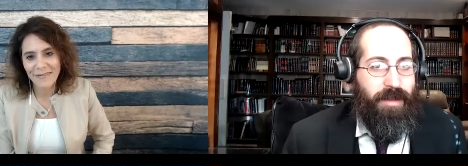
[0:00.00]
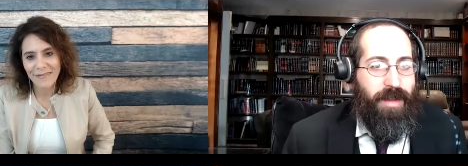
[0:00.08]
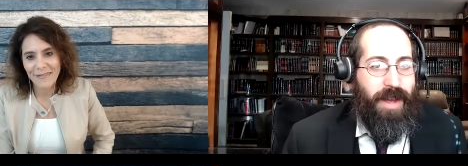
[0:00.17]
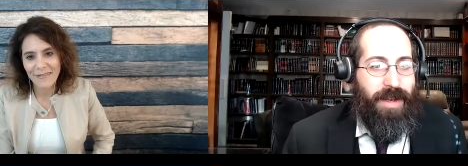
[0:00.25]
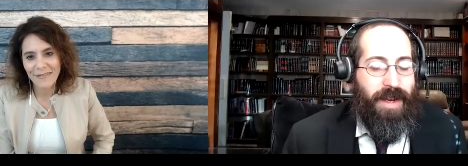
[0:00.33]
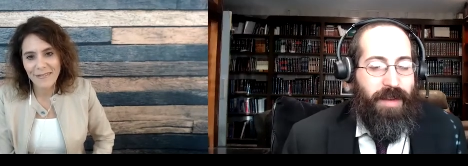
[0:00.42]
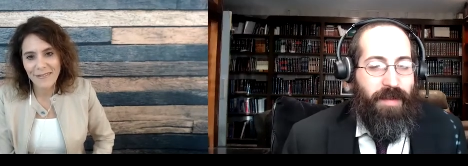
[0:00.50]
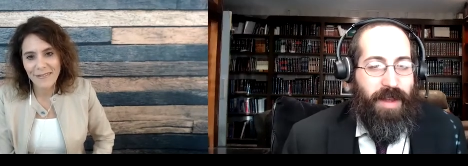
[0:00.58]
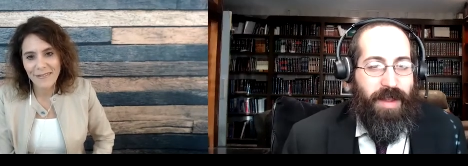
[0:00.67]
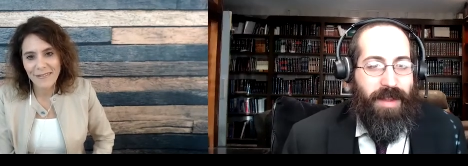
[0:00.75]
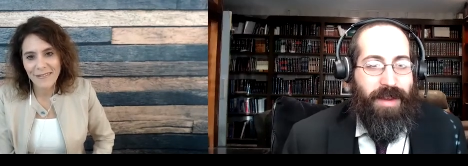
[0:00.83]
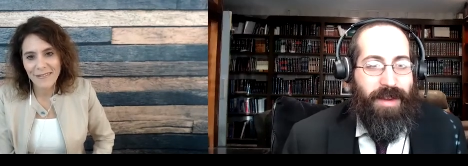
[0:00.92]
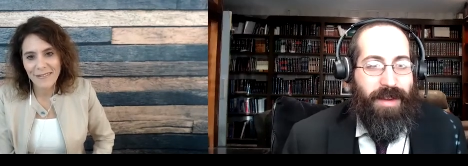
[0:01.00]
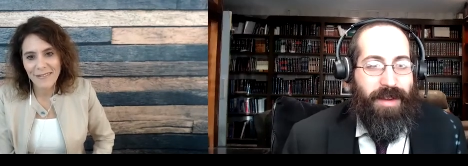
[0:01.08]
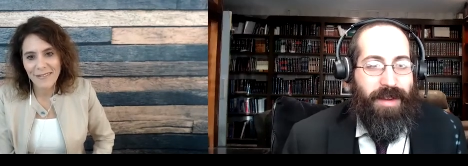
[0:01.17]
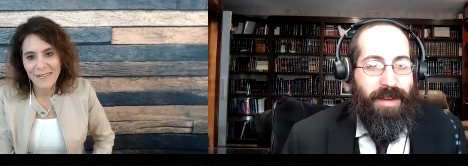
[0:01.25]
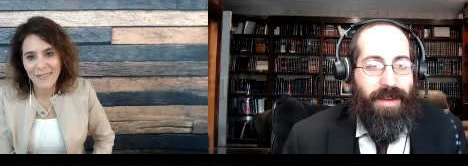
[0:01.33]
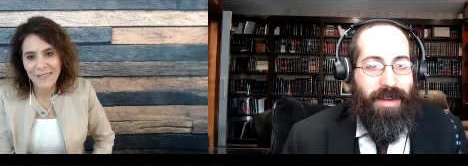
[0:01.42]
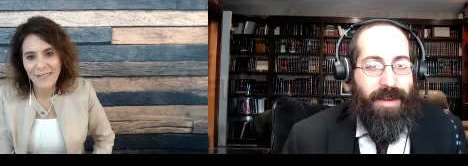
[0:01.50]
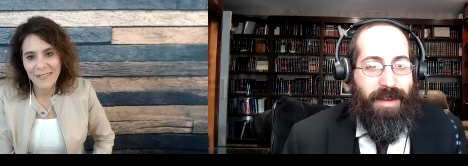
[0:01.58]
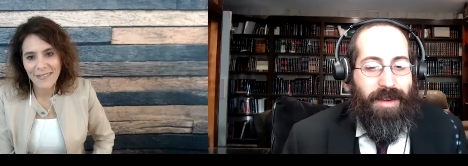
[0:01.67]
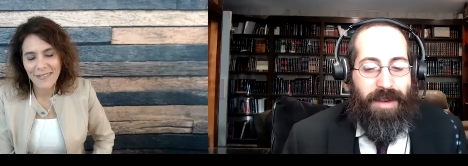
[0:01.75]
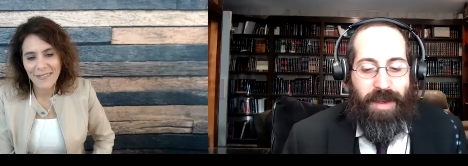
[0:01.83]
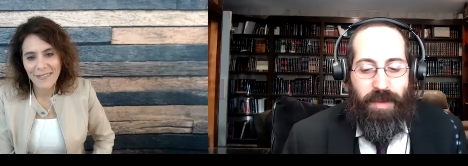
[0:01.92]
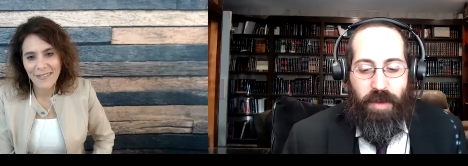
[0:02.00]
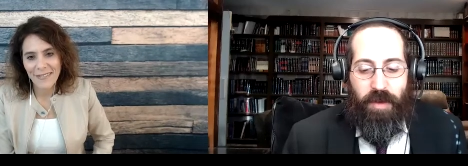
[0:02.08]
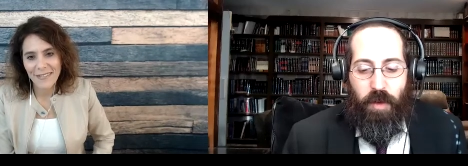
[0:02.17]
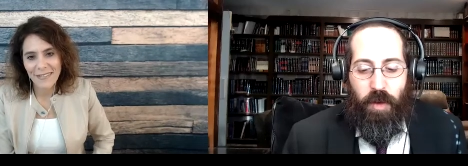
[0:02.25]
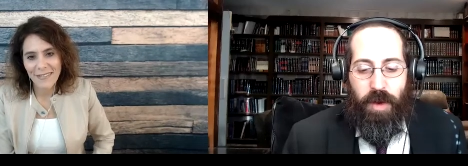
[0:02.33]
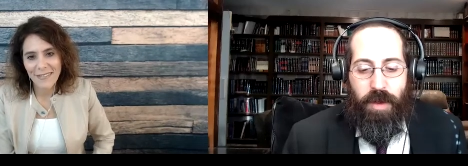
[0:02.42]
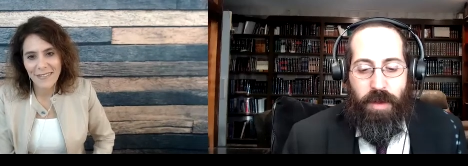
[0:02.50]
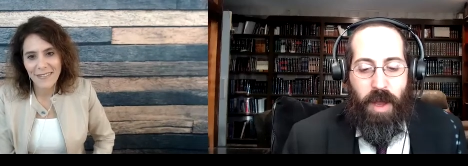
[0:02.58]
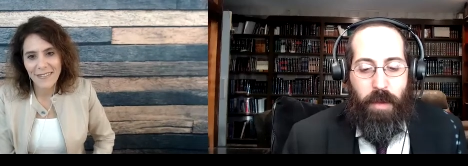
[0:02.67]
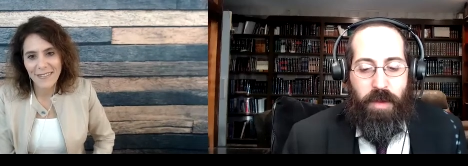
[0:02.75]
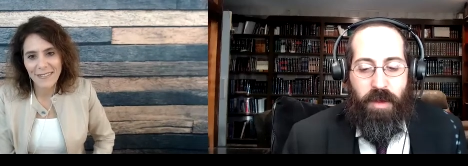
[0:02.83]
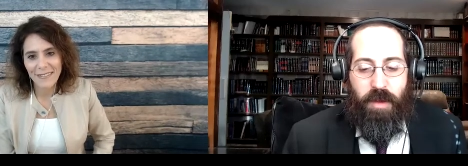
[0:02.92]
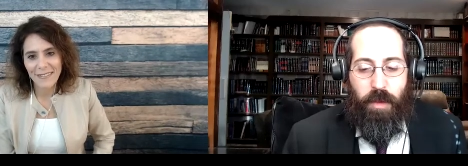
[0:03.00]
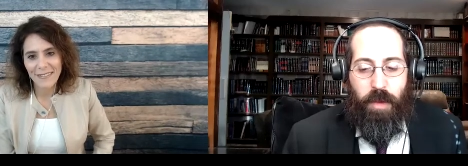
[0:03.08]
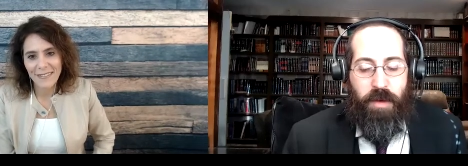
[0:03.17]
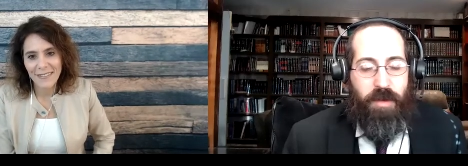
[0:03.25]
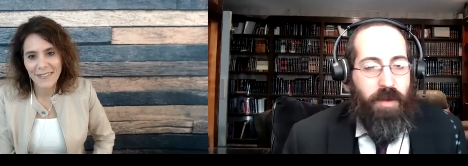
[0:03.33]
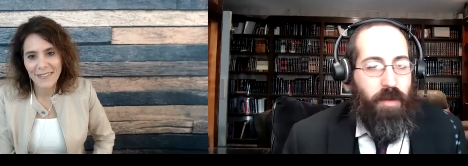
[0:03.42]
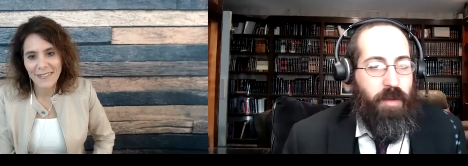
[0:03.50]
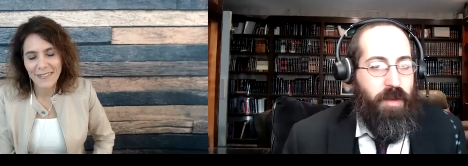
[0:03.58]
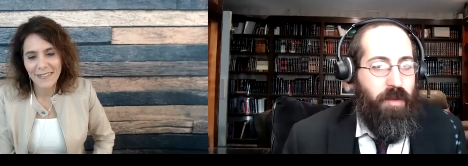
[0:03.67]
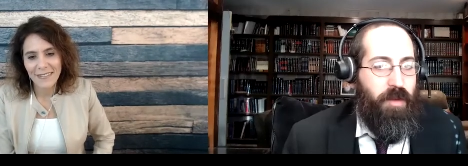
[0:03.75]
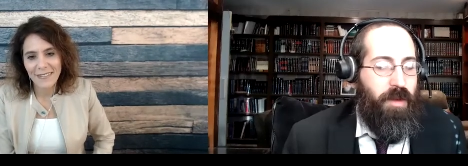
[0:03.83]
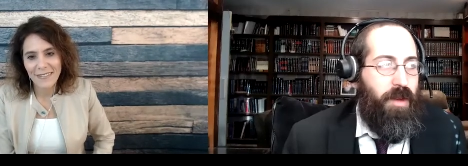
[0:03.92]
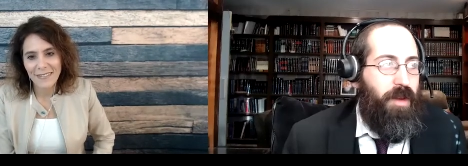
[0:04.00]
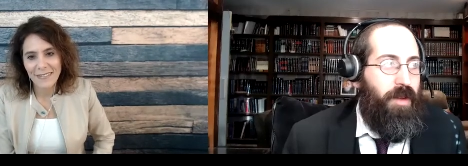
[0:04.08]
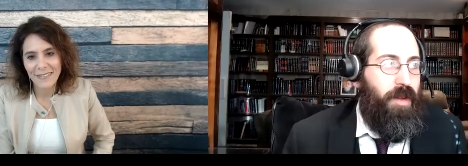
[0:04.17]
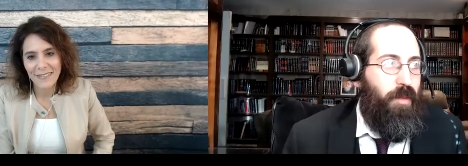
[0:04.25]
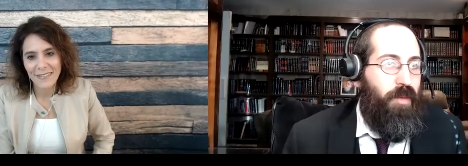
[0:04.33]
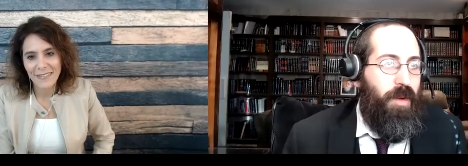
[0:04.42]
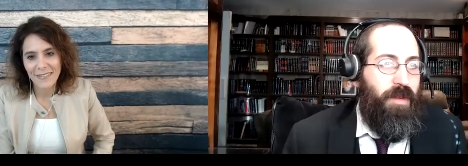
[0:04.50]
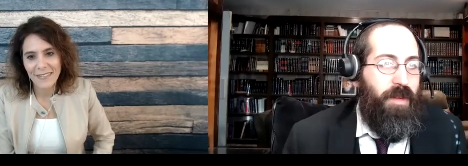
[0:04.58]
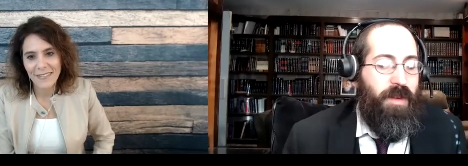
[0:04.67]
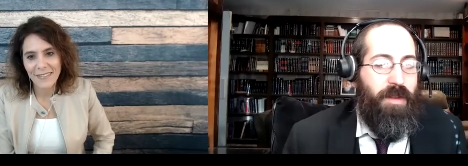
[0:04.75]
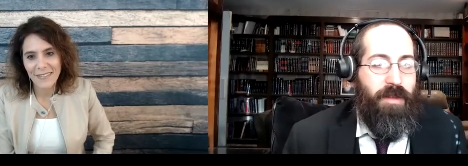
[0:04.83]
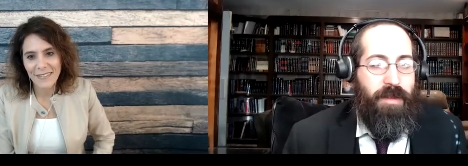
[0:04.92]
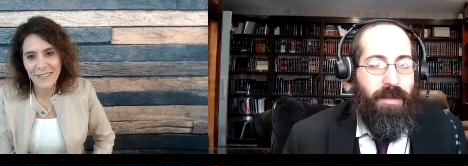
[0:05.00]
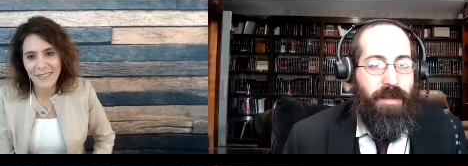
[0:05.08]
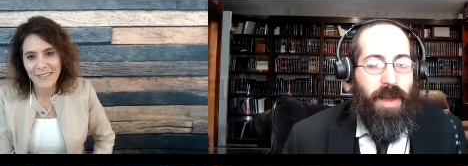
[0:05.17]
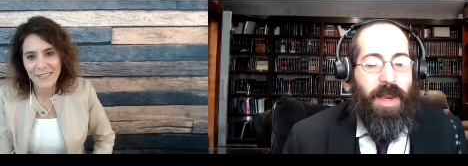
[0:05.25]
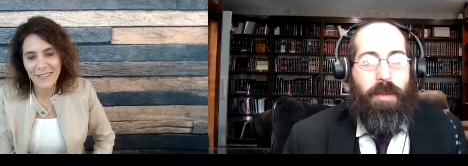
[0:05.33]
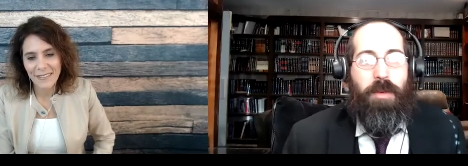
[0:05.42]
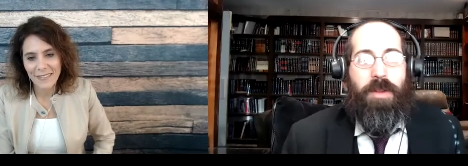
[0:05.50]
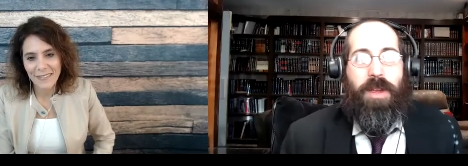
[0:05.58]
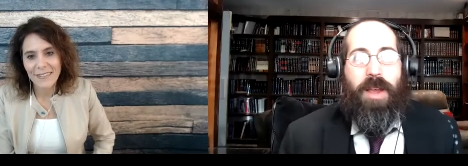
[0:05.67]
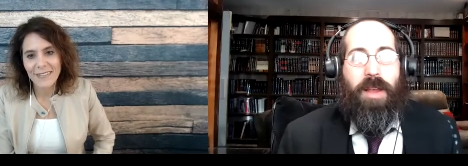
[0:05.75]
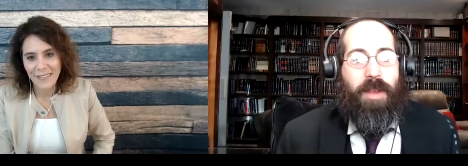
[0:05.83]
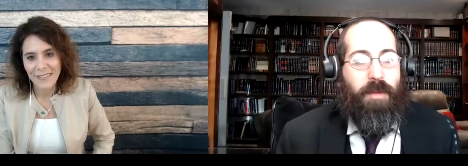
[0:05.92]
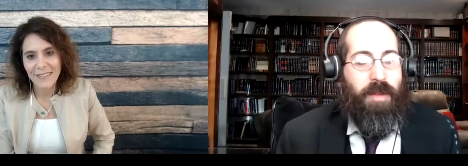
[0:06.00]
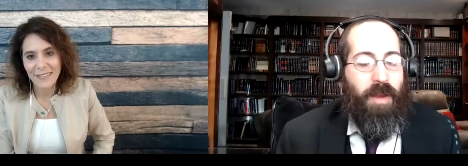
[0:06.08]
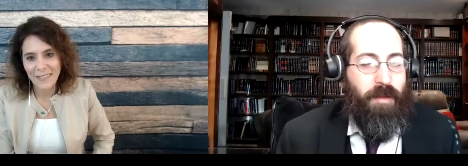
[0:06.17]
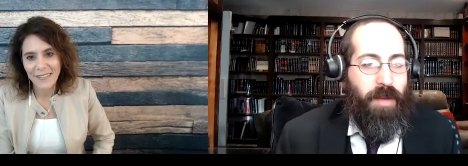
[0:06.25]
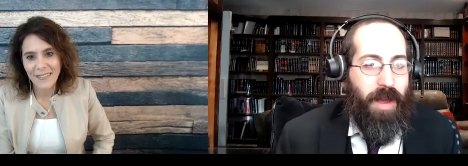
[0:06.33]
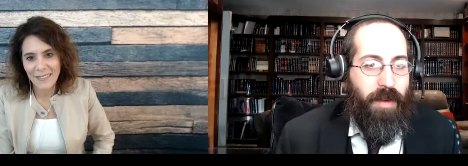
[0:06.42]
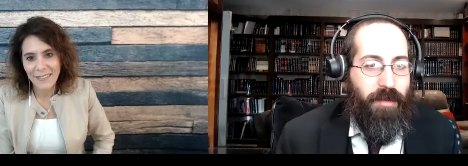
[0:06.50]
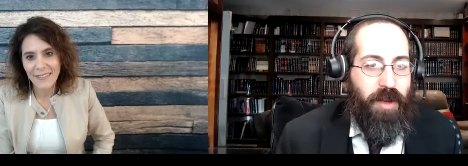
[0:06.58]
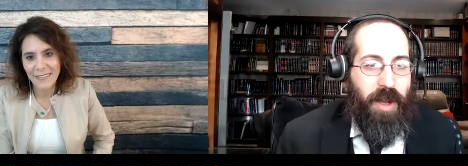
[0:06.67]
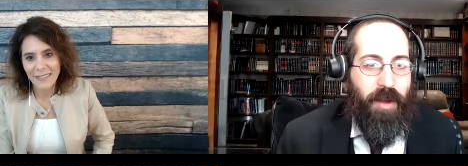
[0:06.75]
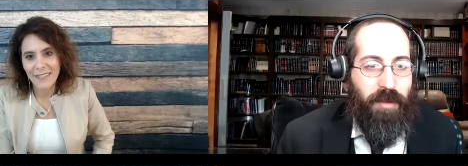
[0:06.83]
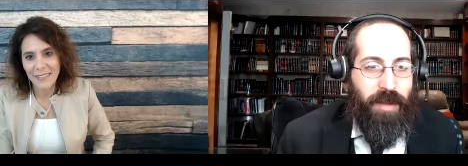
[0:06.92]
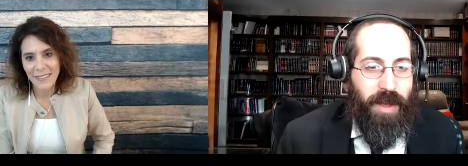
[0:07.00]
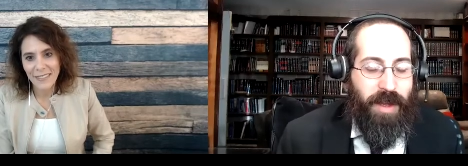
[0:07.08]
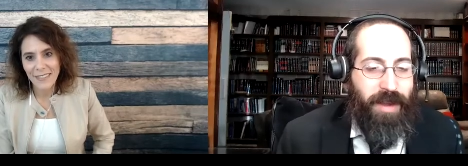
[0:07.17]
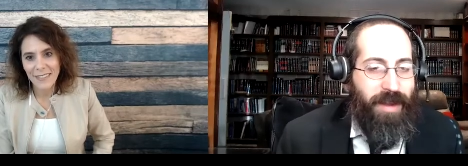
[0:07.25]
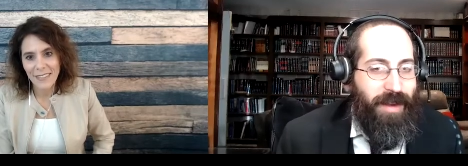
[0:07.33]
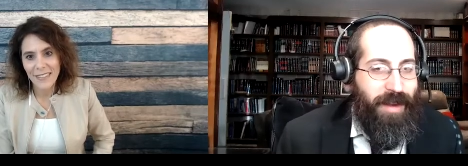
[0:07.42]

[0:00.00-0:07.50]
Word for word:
Speaker 1: not kind of in the in the story the talmud says a person who's in is in prison is not able to get themselves out of jail so they